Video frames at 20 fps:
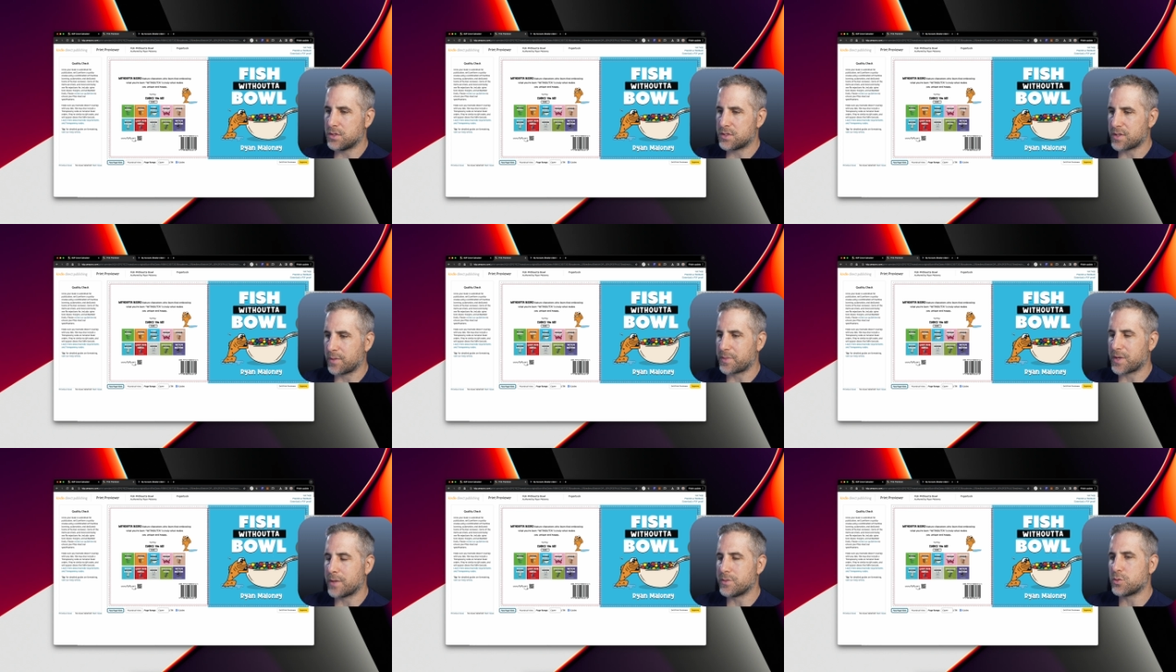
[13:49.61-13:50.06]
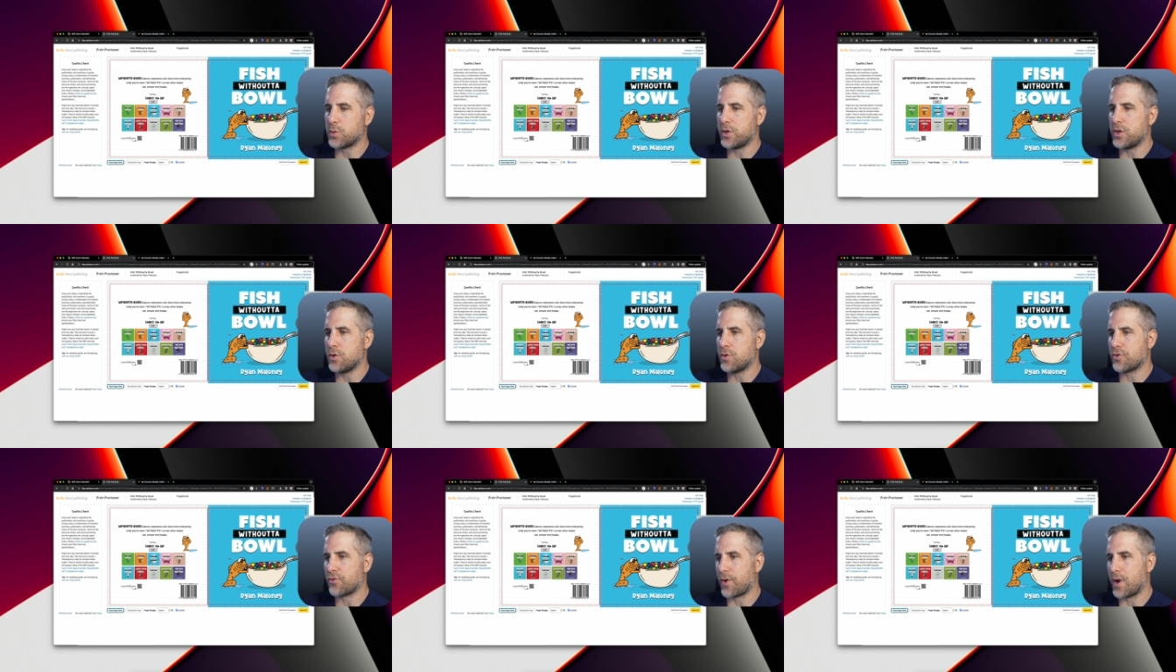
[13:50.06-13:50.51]
Sometimes when
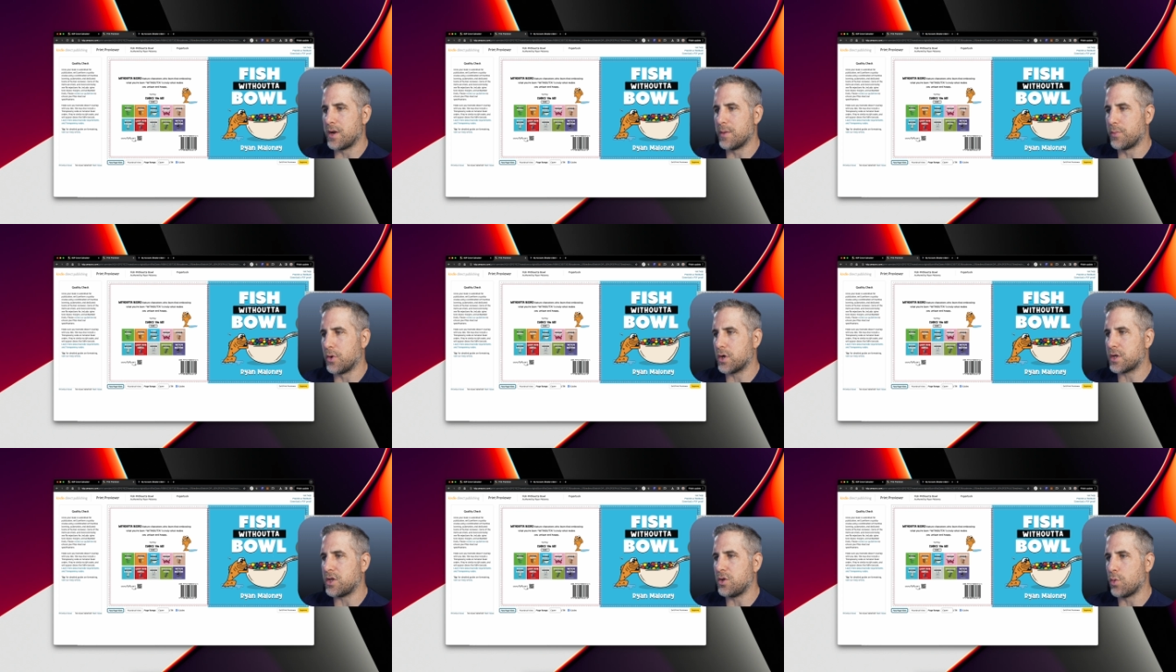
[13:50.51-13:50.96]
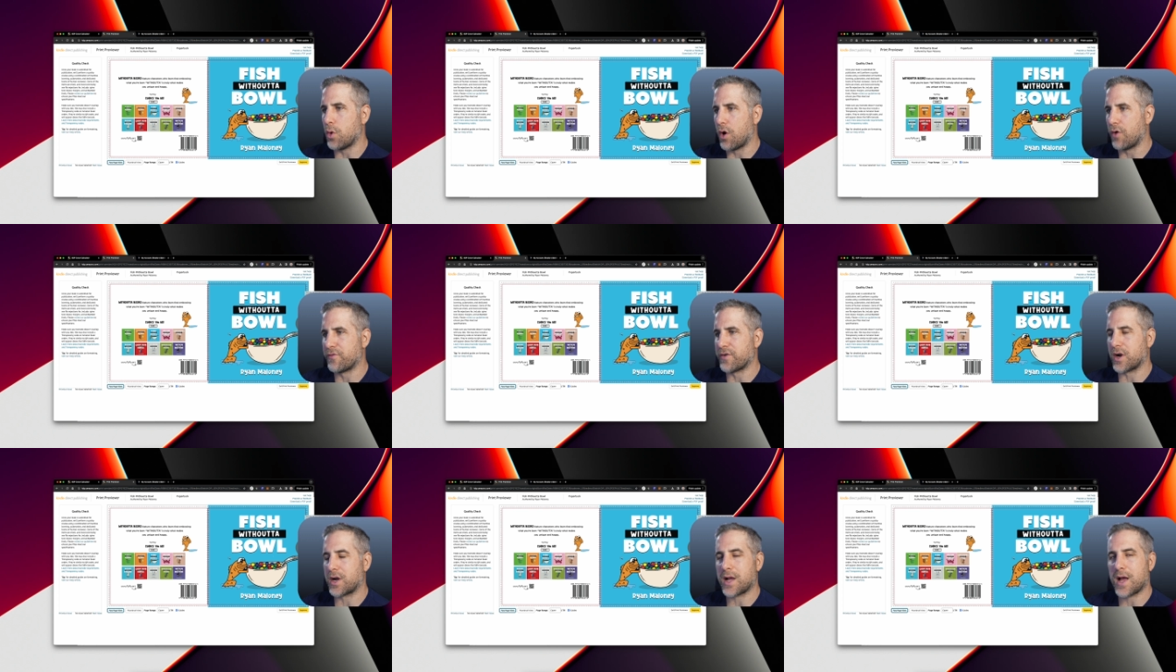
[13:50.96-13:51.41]
you create a book, you
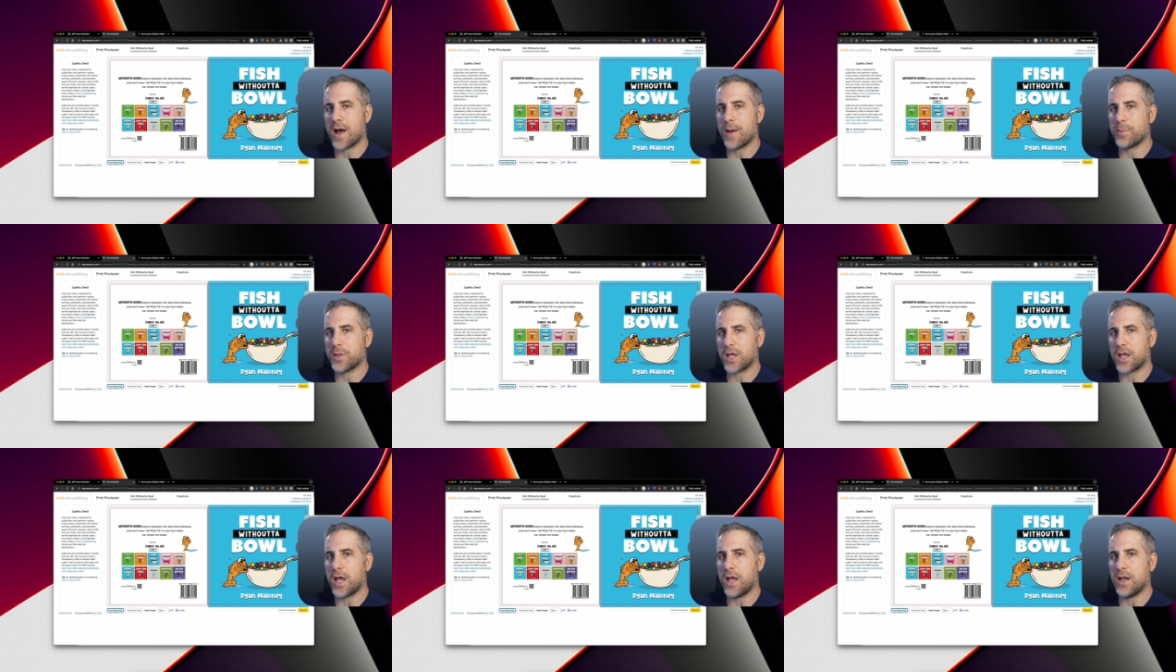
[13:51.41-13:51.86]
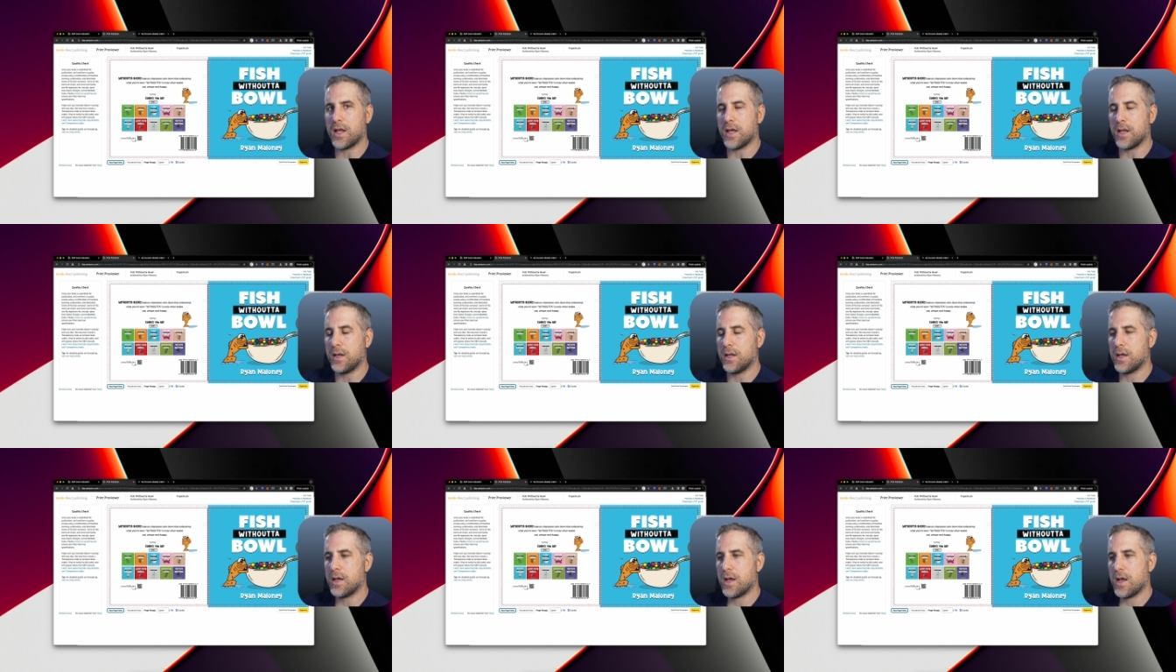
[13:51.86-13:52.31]
overcomplicate
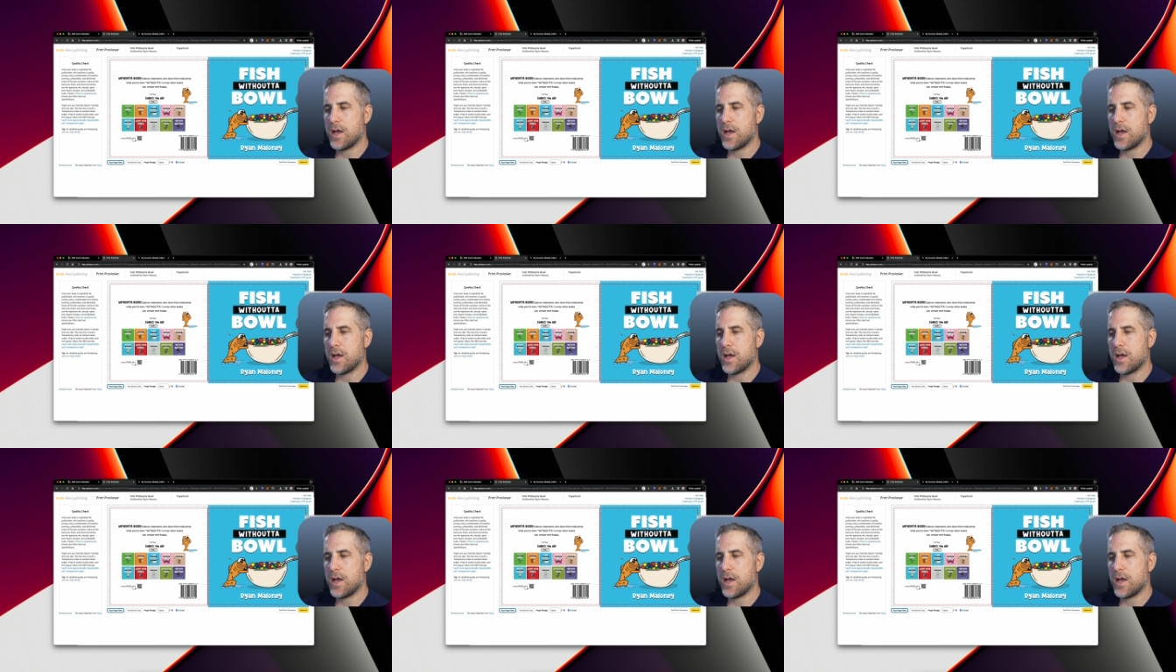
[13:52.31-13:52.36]
it